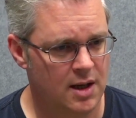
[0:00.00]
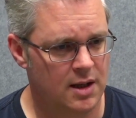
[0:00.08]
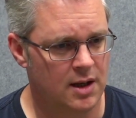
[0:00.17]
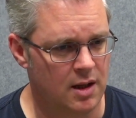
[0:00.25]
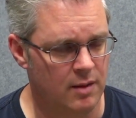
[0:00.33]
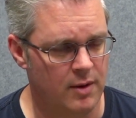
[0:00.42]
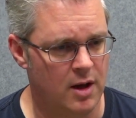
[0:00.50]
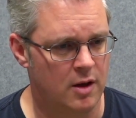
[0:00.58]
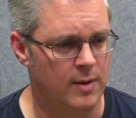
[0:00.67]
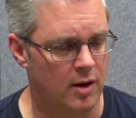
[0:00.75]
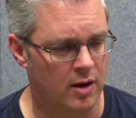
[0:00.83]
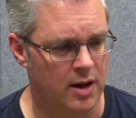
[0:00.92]
Another minute, it
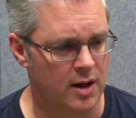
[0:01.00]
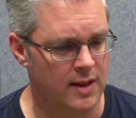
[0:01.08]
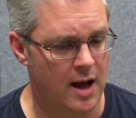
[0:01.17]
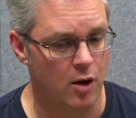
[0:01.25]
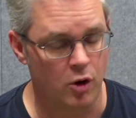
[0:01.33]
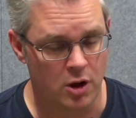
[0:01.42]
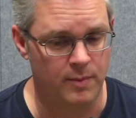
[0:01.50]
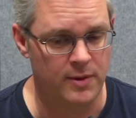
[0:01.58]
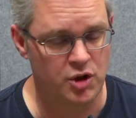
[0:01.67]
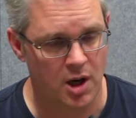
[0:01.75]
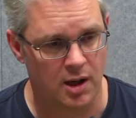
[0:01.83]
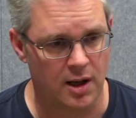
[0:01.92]
could be looking at that, or it could be
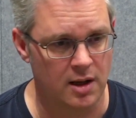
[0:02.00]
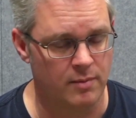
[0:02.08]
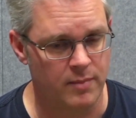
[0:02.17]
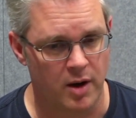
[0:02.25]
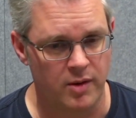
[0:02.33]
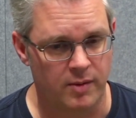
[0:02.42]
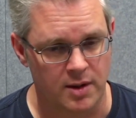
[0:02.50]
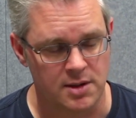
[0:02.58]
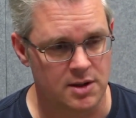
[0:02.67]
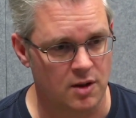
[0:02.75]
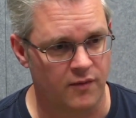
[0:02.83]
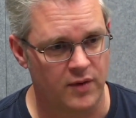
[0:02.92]
juggling them both because
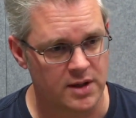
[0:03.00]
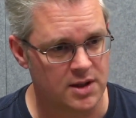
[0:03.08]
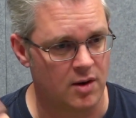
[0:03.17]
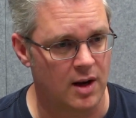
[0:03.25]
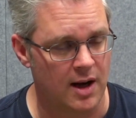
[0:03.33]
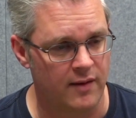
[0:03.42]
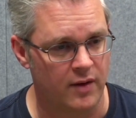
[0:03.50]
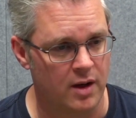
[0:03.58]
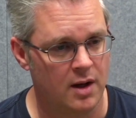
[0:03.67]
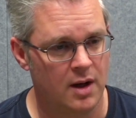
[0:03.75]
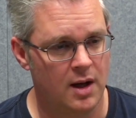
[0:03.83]
the software's so clever